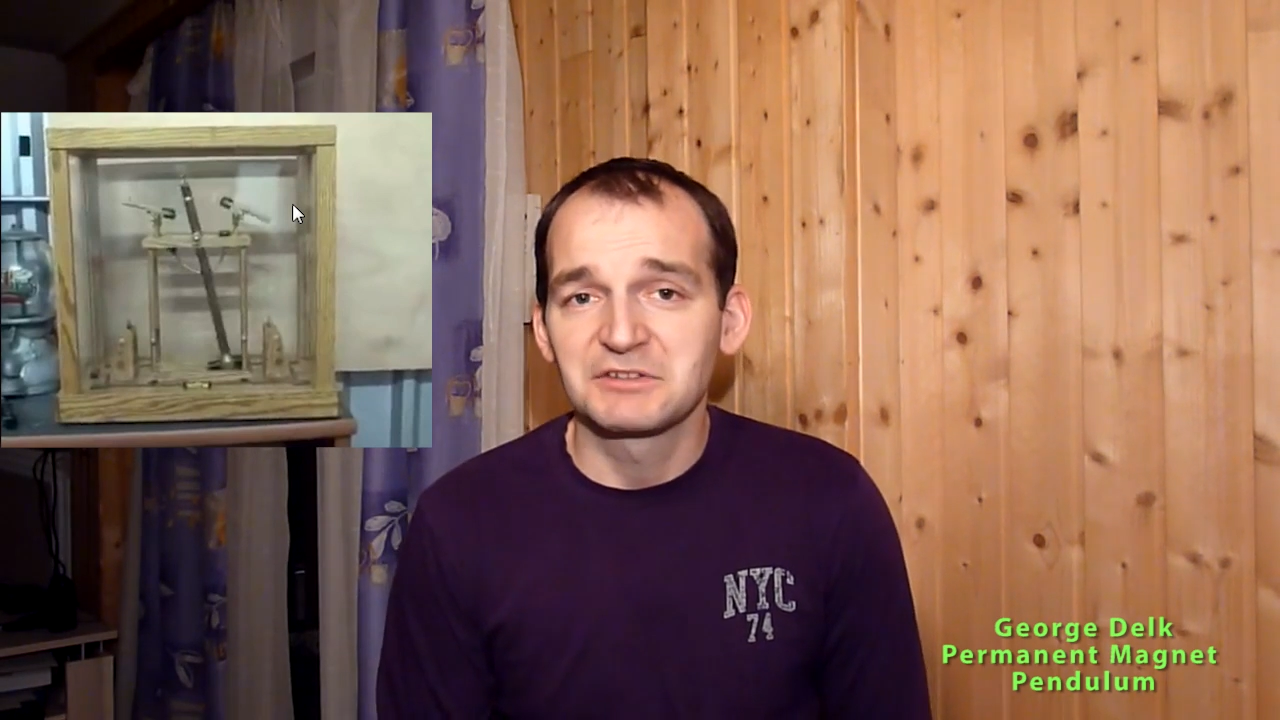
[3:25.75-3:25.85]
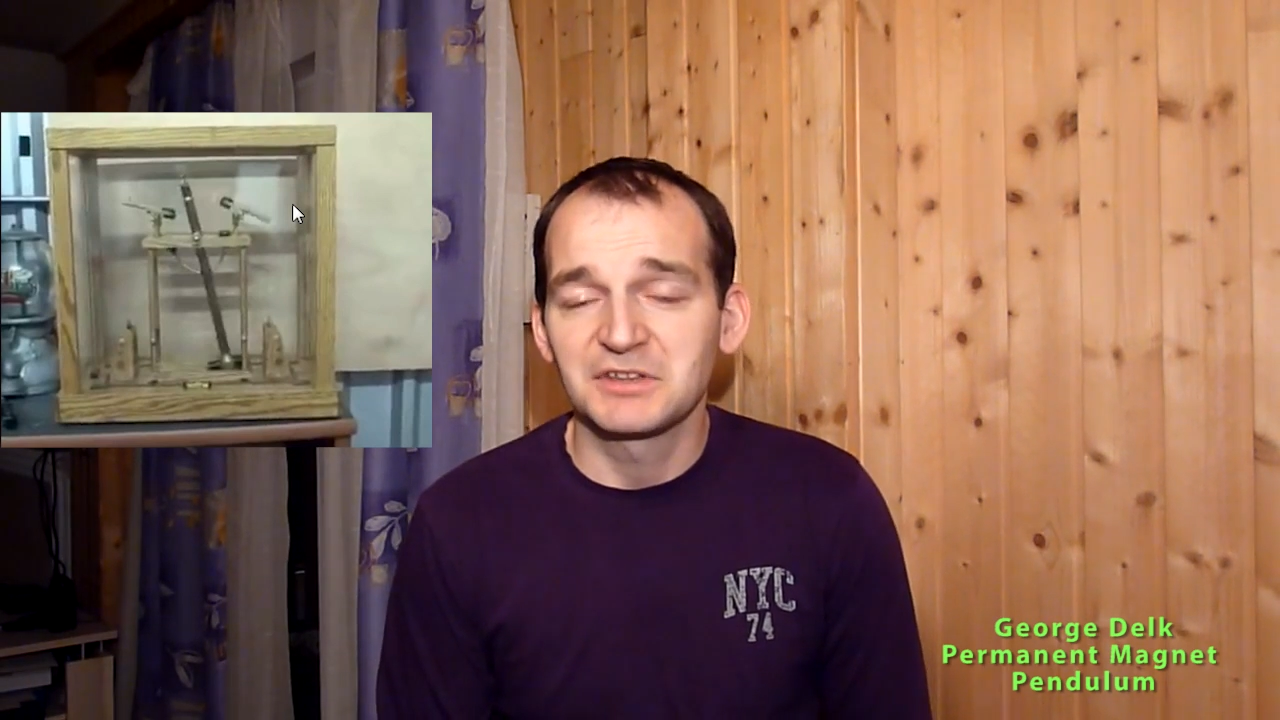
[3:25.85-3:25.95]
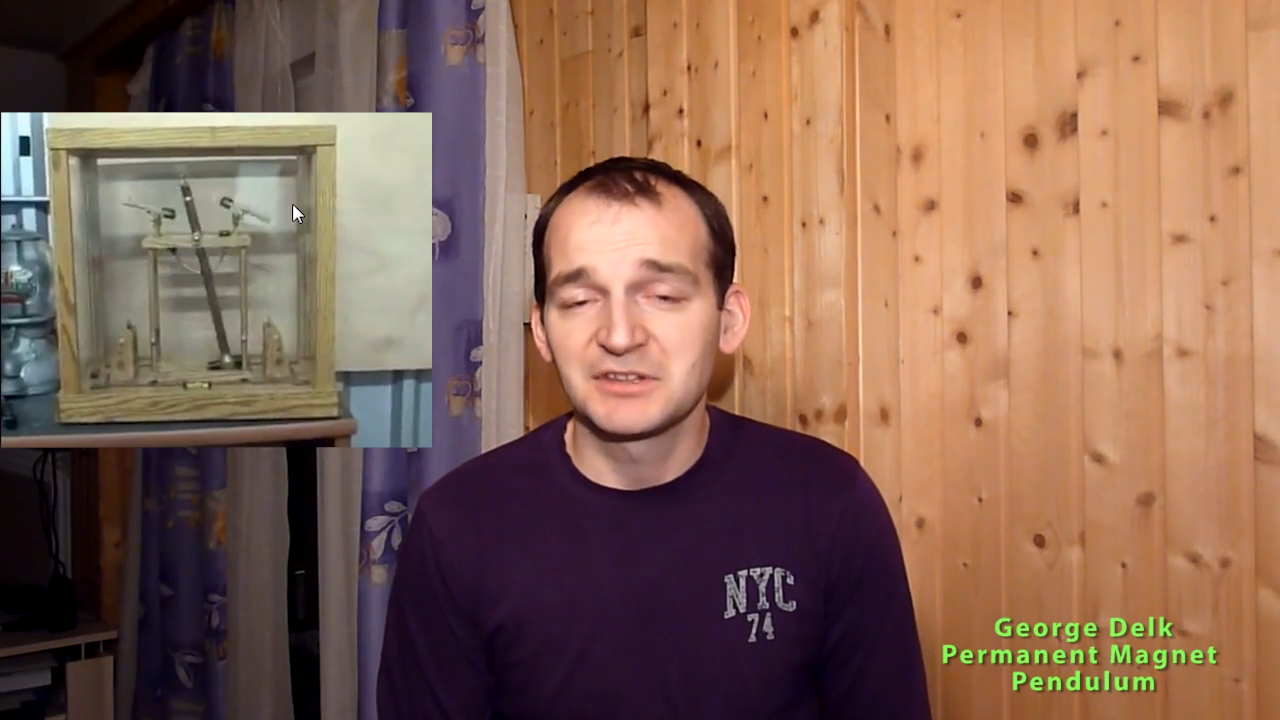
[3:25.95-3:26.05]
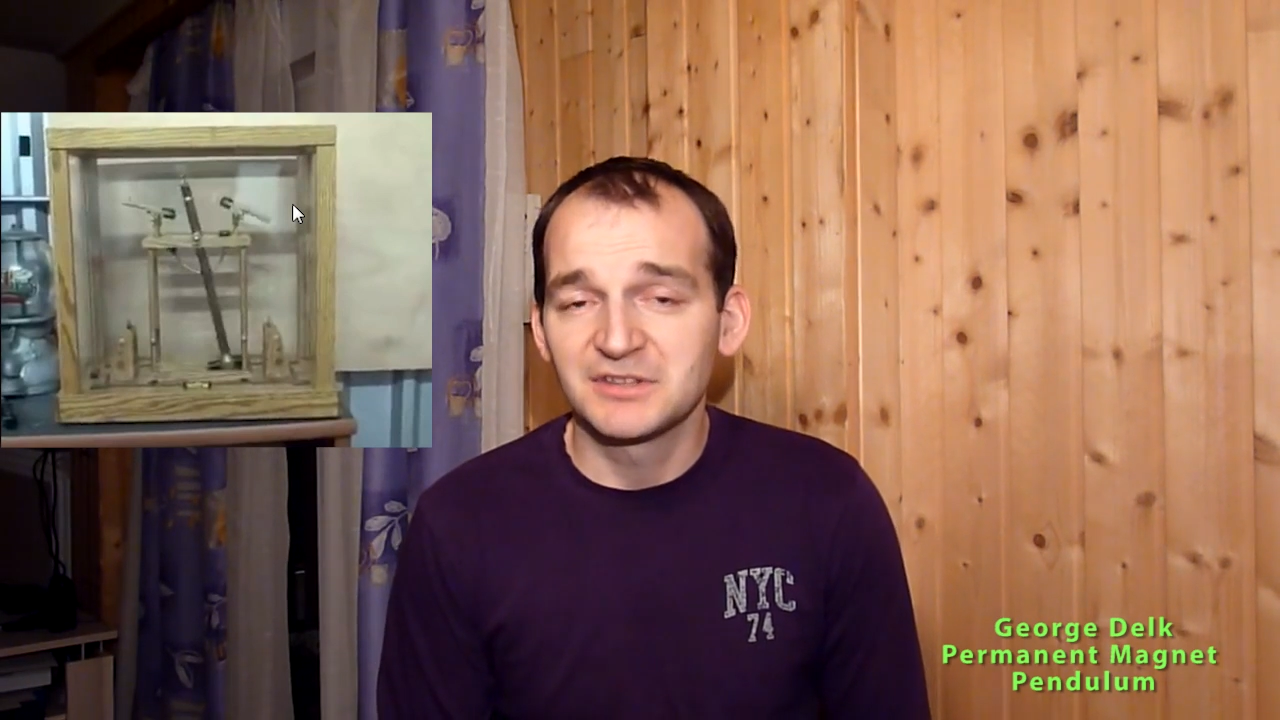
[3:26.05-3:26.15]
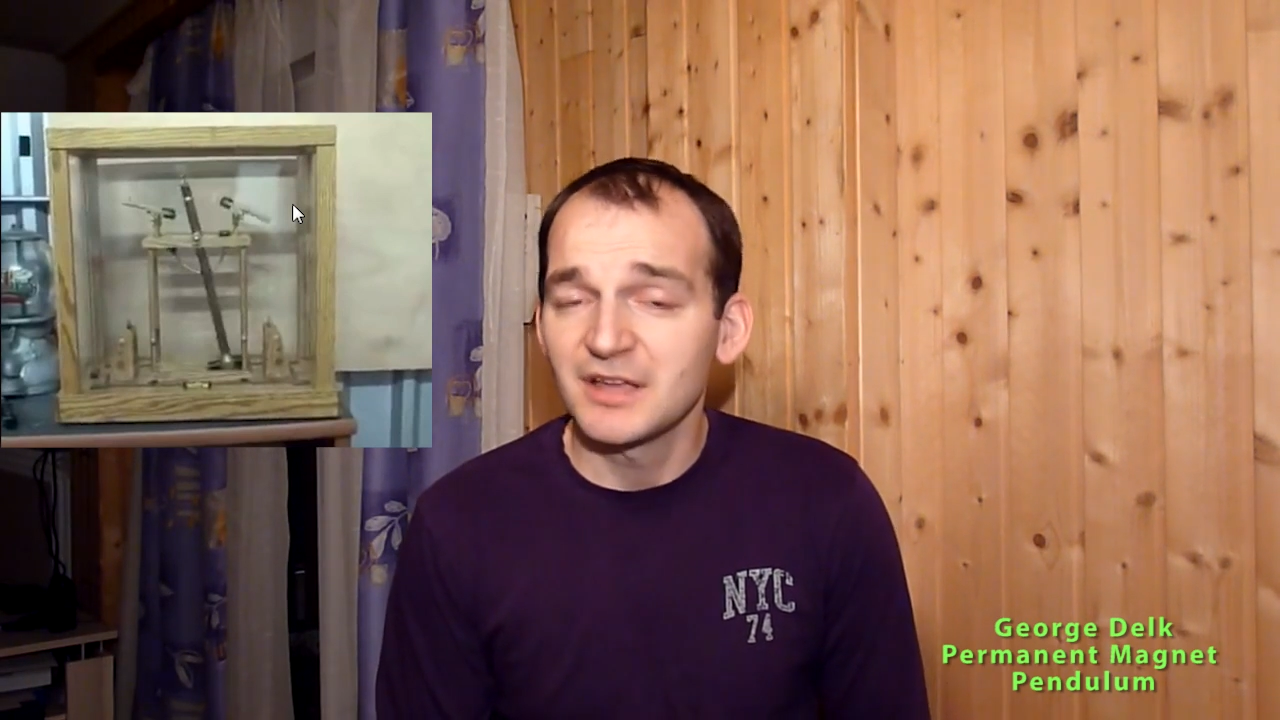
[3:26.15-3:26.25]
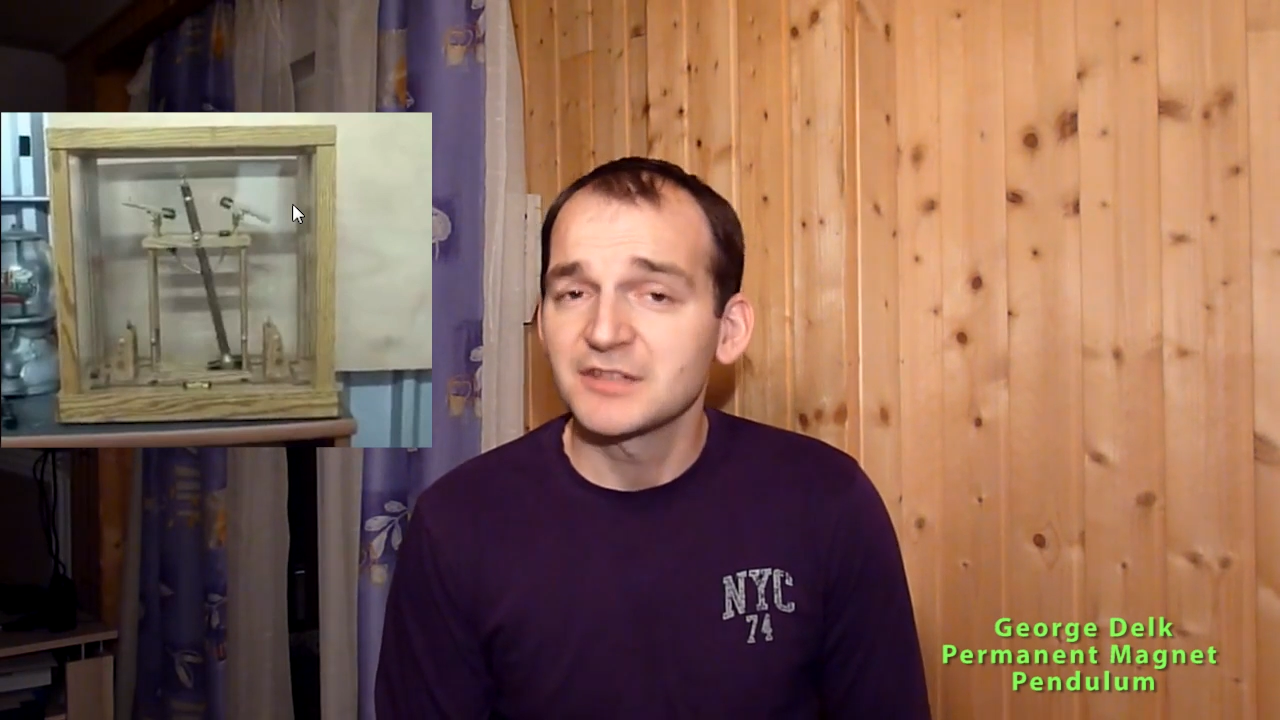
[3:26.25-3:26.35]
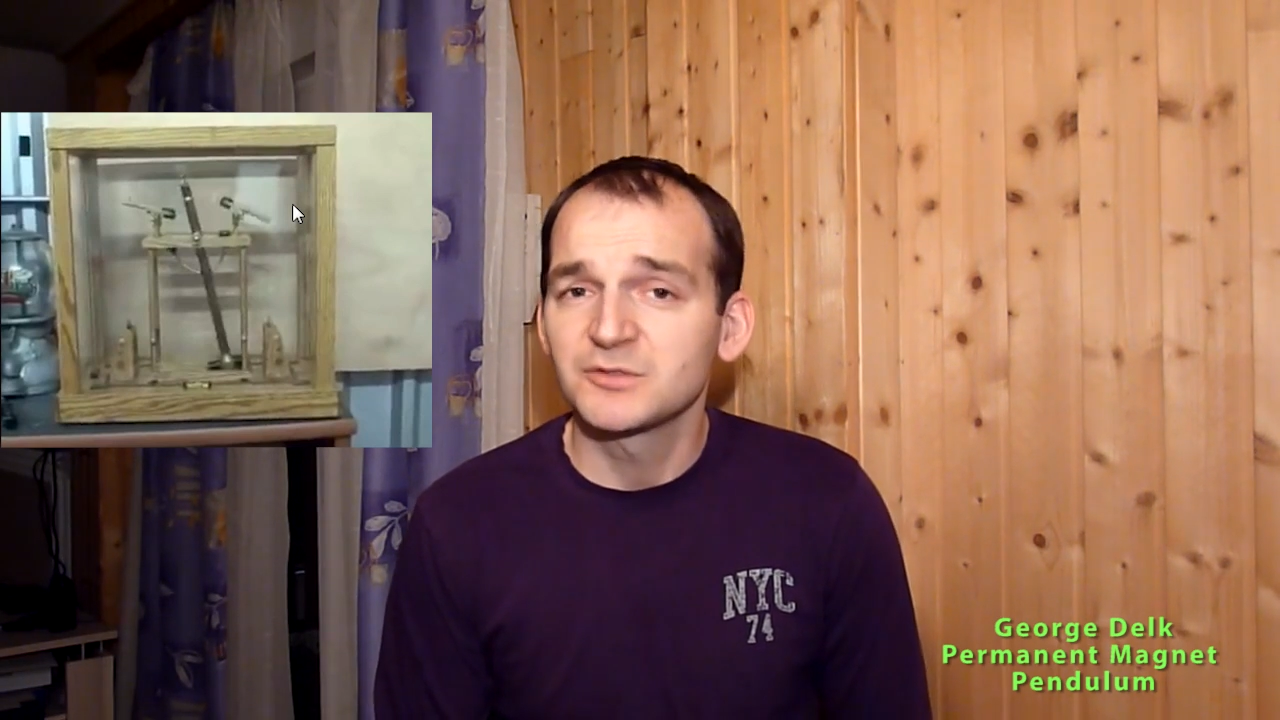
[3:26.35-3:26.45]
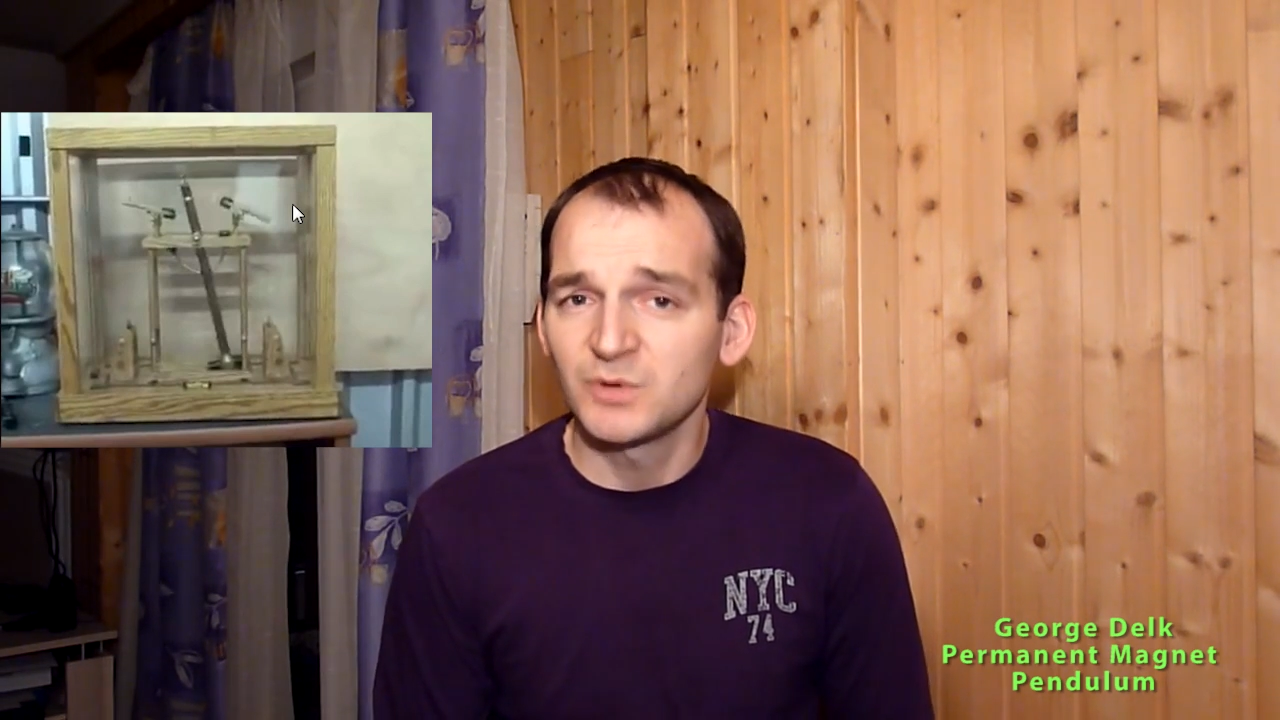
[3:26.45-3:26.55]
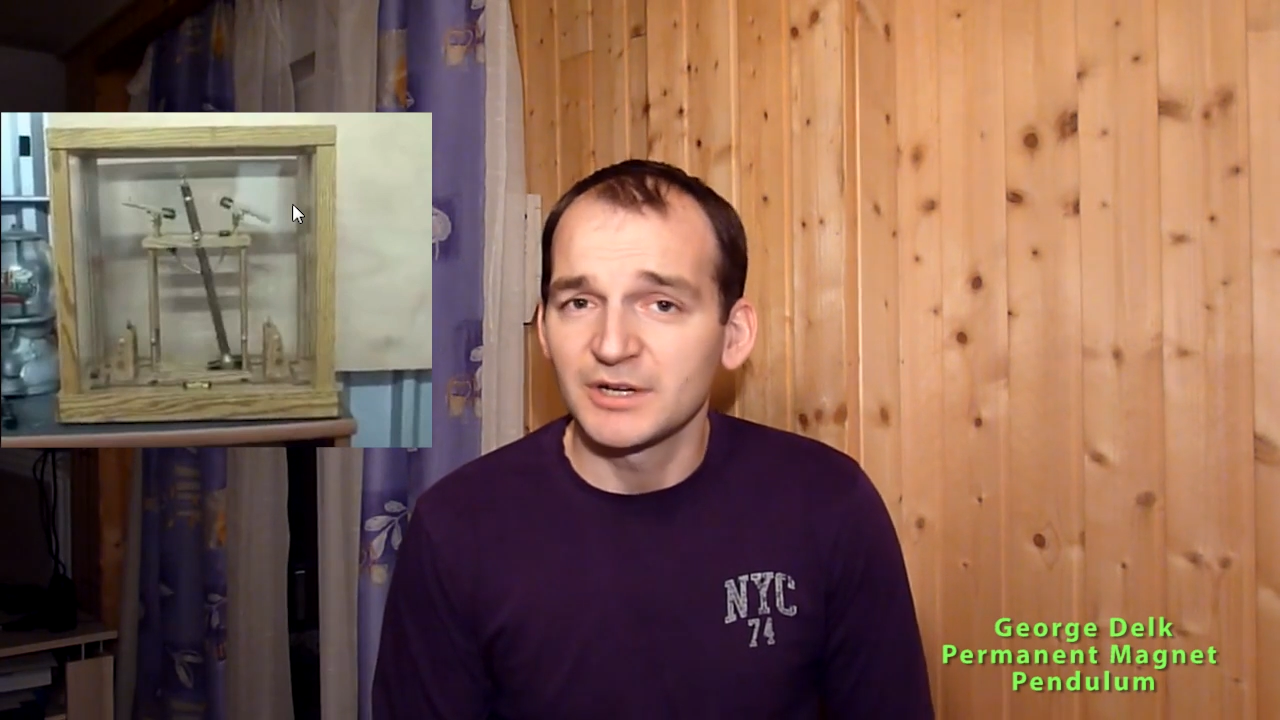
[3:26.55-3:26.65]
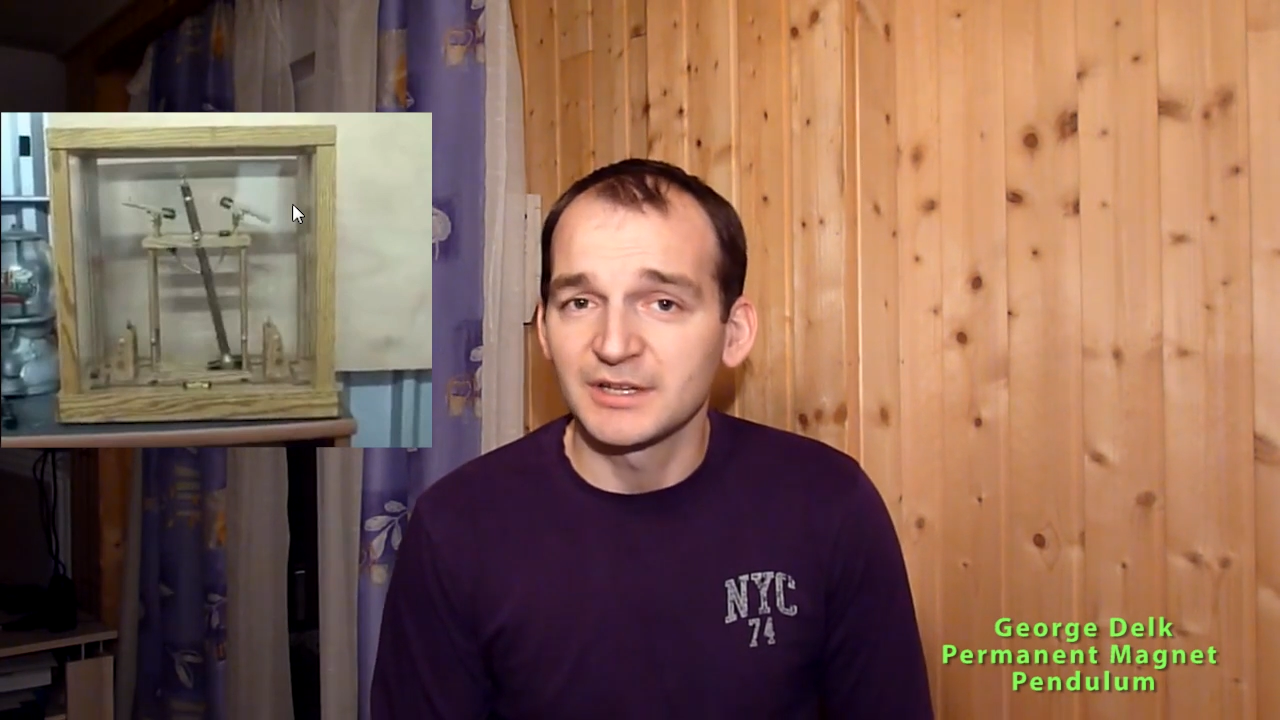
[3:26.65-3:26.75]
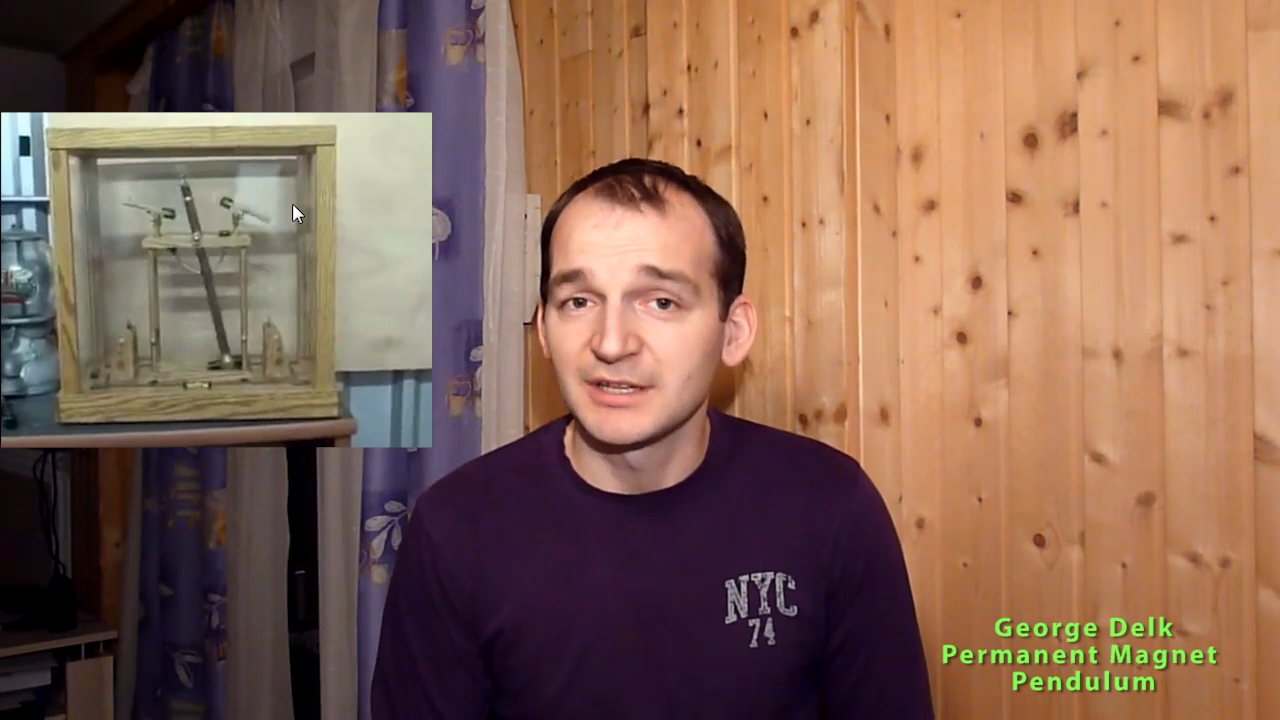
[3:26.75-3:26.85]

it does work.